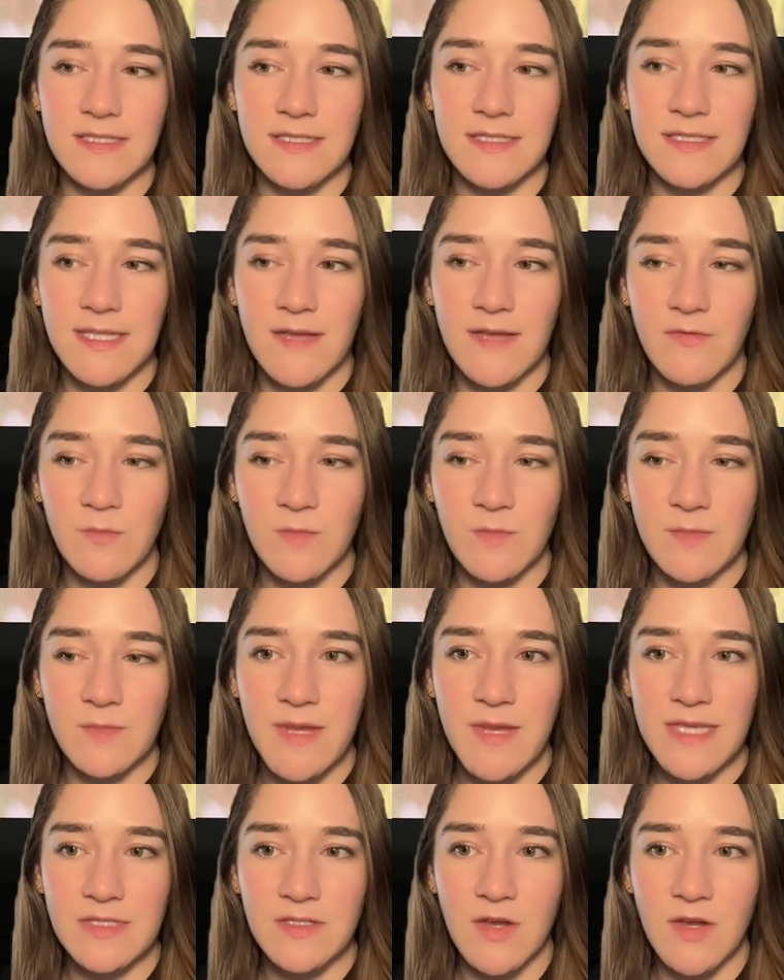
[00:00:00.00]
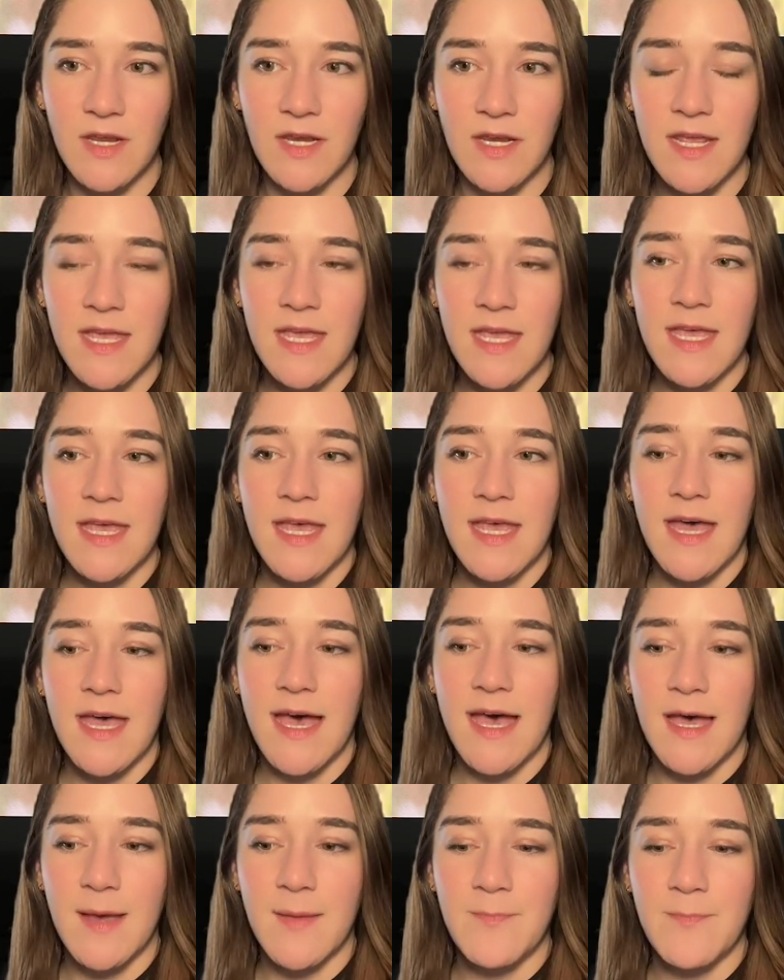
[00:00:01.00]
Claire and Jamie are back
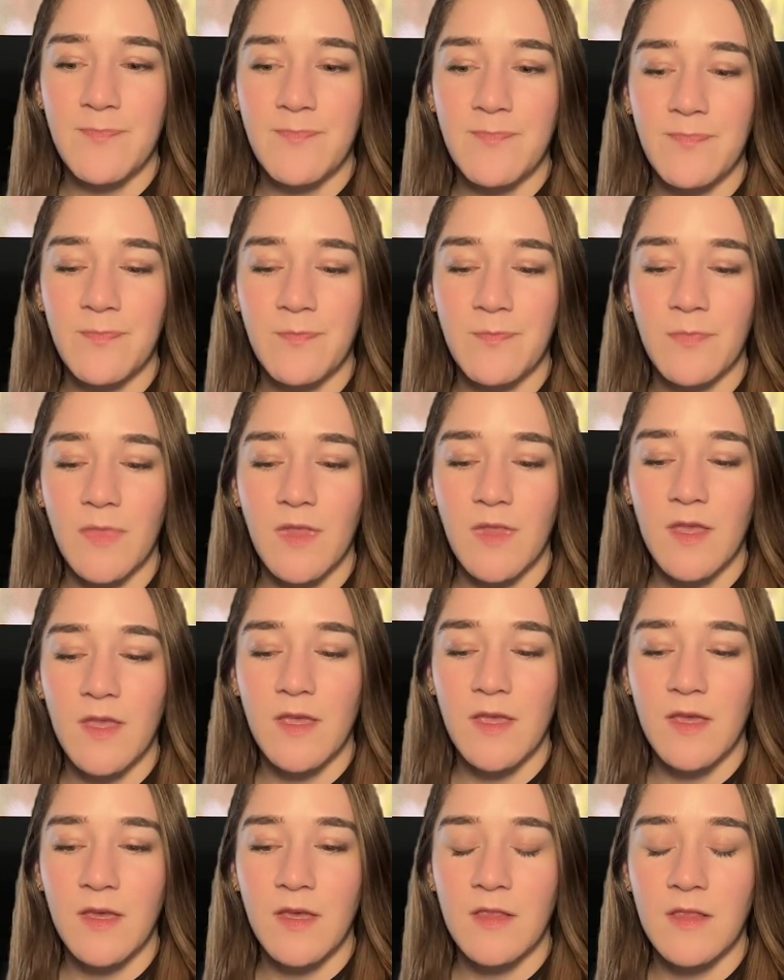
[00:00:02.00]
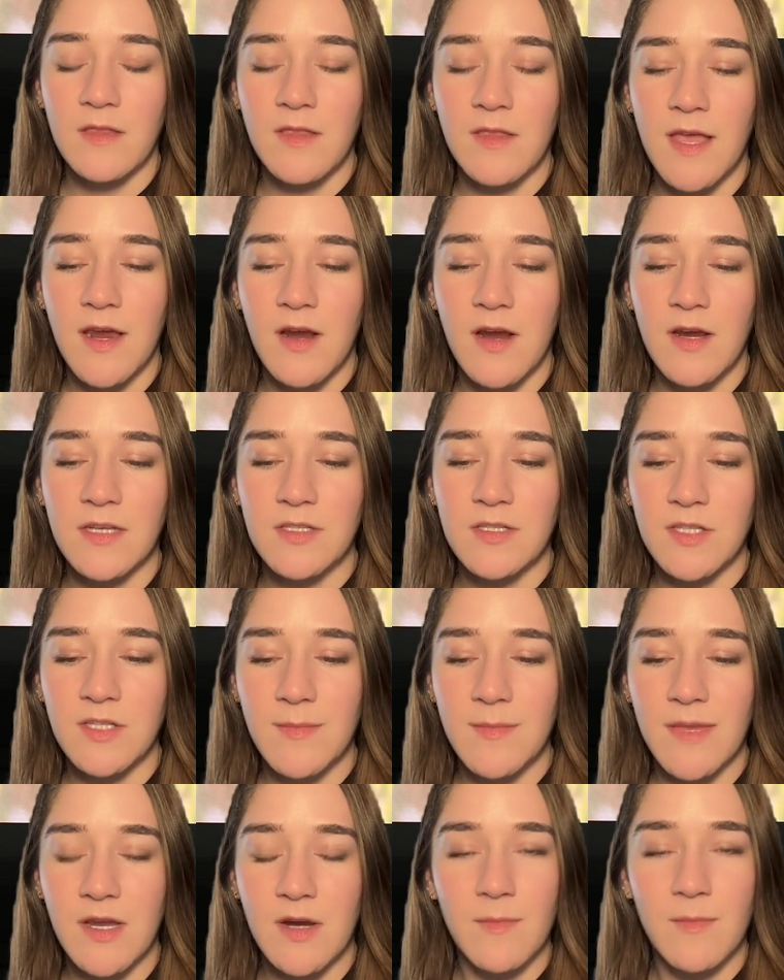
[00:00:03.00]
in Fraser's Ridge,
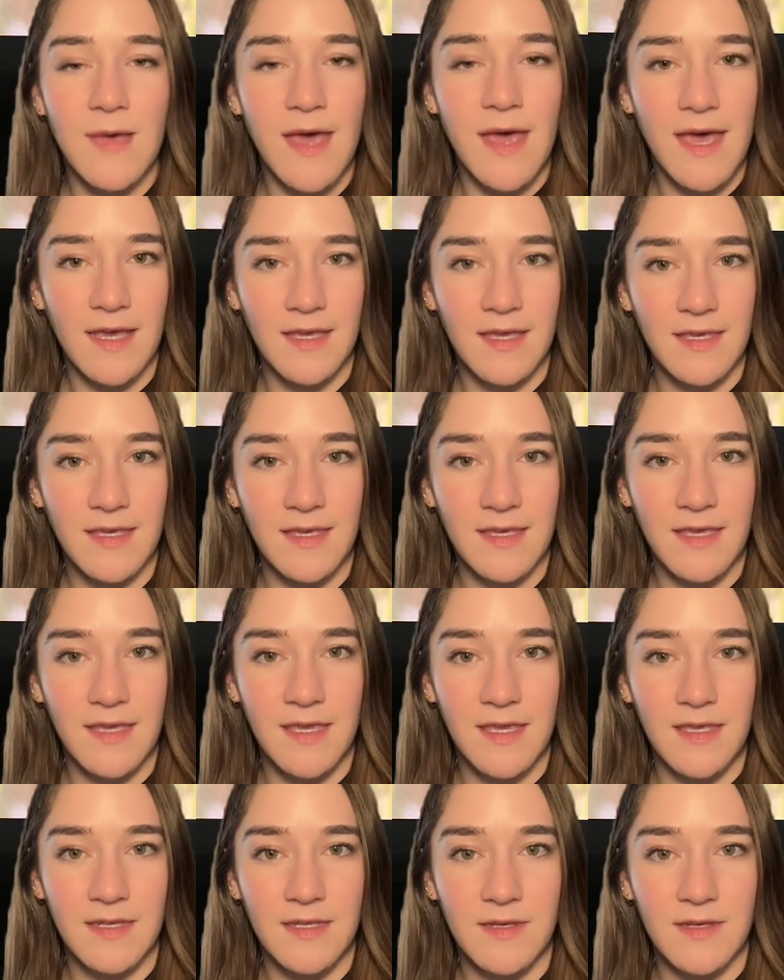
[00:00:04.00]
and when they get there,